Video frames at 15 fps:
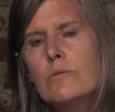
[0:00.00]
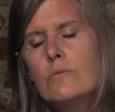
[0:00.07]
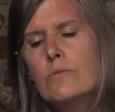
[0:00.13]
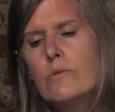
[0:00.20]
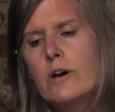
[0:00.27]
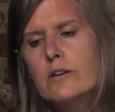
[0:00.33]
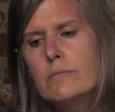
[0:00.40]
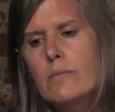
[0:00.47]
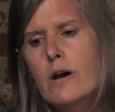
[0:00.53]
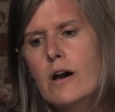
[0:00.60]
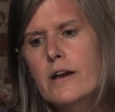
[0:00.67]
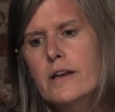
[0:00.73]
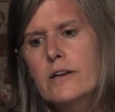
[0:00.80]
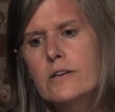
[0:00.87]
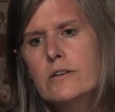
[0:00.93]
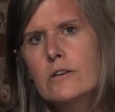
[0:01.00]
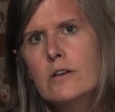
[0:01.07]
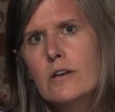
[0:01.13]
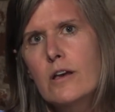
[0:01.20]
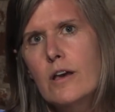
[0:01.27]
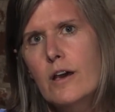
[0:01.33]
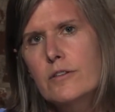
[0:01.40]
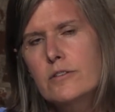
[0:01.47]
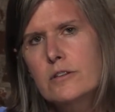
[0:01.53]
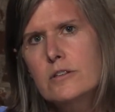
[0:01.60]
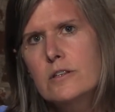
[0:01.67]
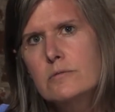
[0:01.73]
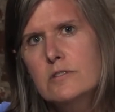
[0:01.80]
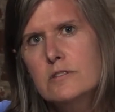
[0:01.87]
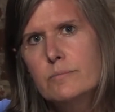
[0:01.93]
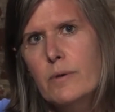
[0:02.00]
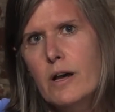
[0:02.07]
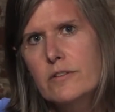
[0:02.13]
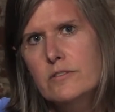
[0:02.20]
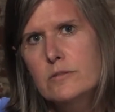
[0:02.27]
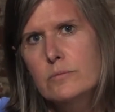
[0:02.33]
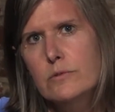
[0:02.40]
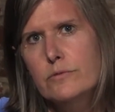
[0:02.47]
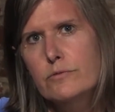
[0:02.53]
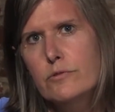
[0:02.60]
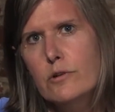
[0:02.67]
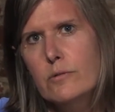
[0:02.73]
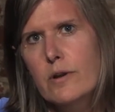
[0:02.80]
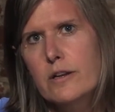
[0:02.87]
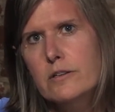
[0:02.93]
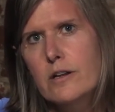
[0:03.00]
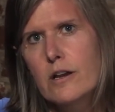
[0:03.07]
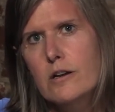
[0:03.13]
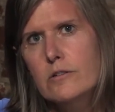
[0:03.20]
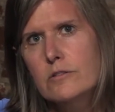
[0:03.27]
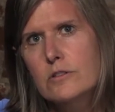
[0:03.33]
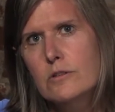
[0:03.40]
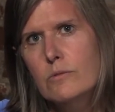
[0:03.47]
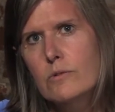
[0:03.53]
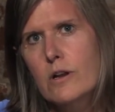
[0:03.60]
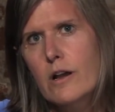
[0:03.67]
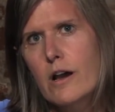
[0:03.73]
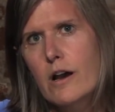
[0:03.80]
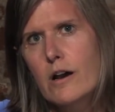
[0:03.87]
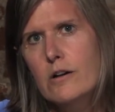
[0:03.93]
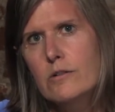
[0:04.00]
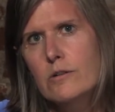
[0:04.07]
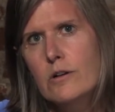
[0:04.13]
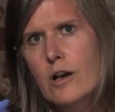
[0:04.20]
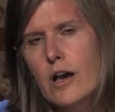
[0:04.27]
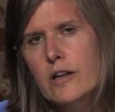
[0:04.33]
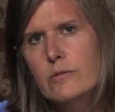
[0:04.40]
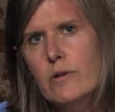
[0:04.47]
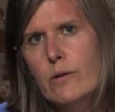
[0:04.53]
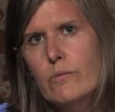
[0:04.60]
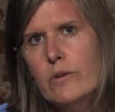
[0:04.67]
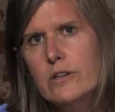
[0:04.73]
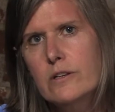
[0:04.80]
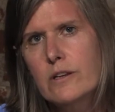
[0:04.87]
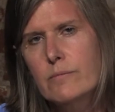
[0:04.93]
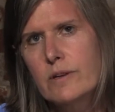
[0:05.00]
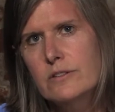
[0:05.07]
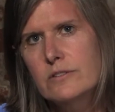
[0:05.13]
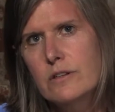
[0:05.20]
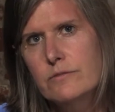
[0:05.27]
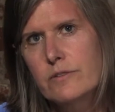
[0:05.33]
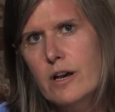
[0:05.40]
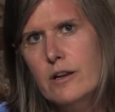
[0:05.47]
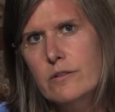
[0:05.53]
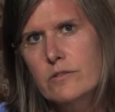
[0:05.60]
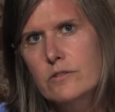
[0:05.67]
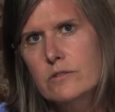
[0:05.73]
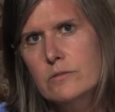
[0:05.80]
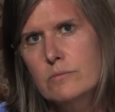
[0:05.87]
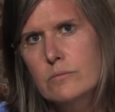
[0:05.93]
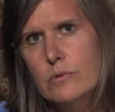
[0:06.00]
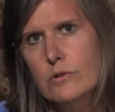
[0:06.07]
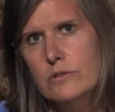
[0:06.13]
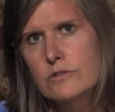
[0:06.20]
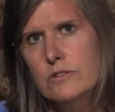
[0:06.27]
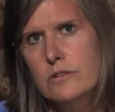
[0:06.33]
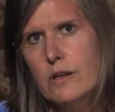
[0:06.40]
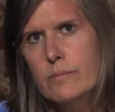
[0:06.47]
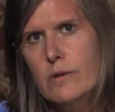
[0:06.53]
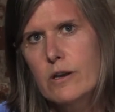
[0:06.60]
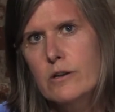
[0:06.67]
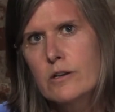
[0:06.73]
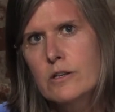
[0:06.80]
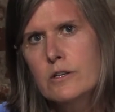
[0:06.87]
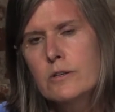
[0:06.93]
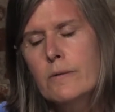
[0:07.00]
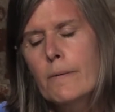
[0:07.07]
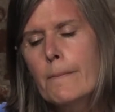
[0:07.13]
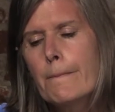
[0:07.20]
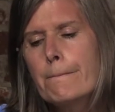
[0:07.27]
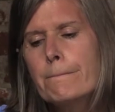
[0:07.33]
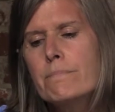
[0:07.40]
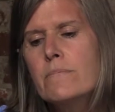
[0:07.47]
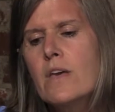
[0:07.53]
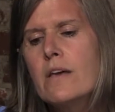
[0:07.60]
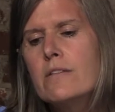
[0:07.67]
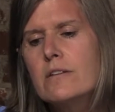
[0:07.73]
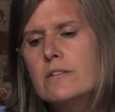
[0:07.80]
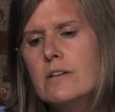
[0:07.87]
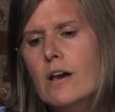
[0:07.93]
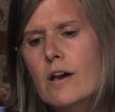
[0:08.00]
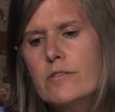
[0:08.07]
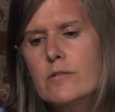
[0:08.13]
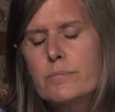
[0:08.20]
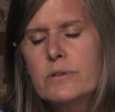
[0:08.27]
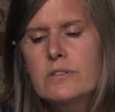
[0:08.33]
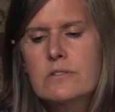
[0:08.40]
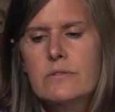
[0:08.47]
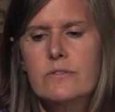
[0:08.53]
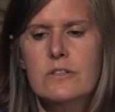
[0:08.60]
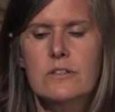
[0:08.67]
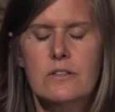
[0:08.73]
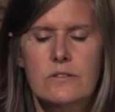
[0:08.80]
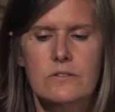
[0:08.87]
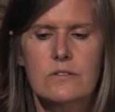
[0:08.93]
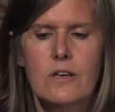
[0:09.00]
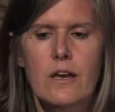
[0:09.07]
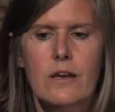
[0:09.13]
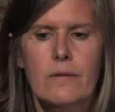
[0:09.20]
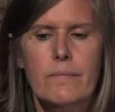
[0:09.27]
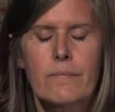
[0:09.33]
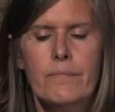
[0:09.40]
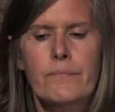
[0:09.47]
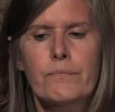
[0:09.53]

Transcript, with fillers: what am I ethically responsible for right now? You know, what, how, how do I want to get myself out of this moral dilemma? And then the other piece of it is that